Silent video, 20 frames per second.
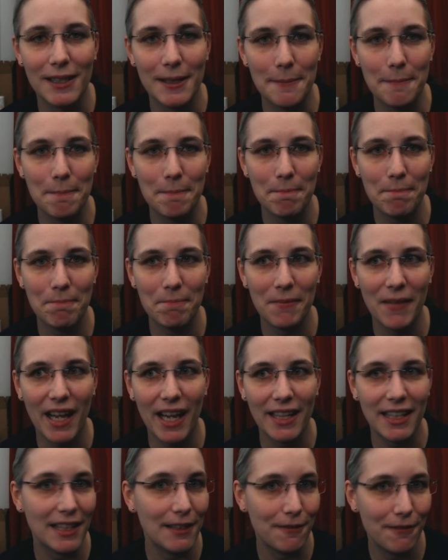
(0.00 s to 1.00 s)
Um,
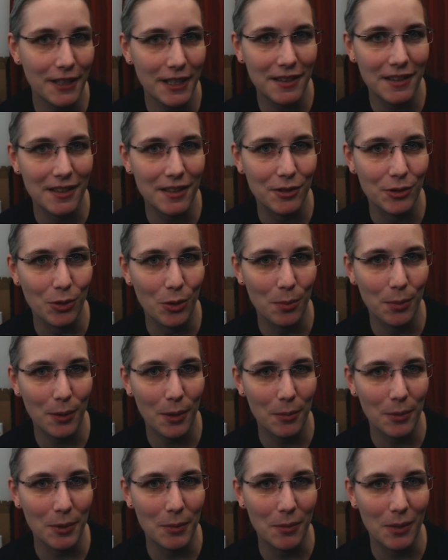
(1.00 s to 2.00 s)
I can fix this, no
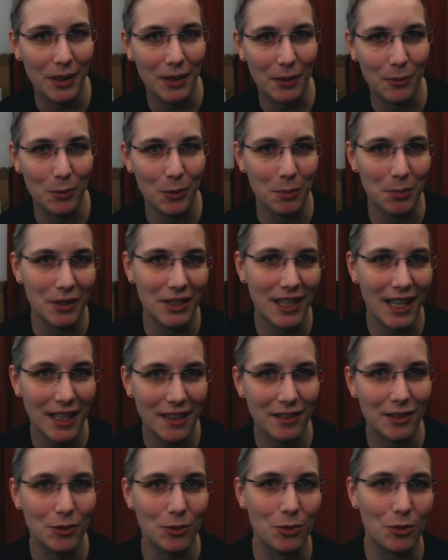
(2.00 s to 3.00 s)
problem. But it would be
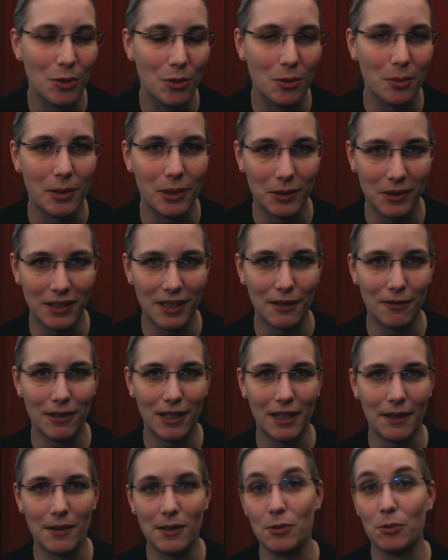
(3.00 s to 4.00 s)
nice to know about stuff
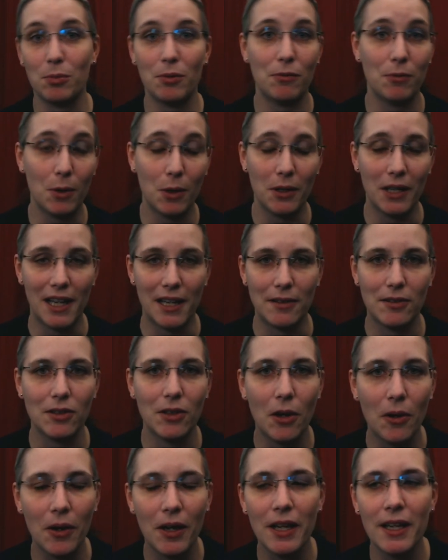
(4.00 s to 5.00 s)
like this beforehand."
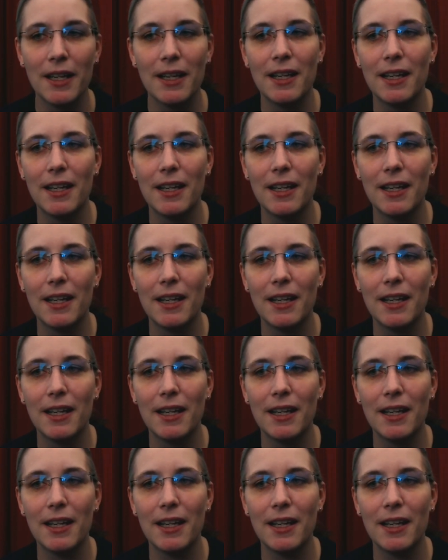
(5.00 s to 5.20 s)
So.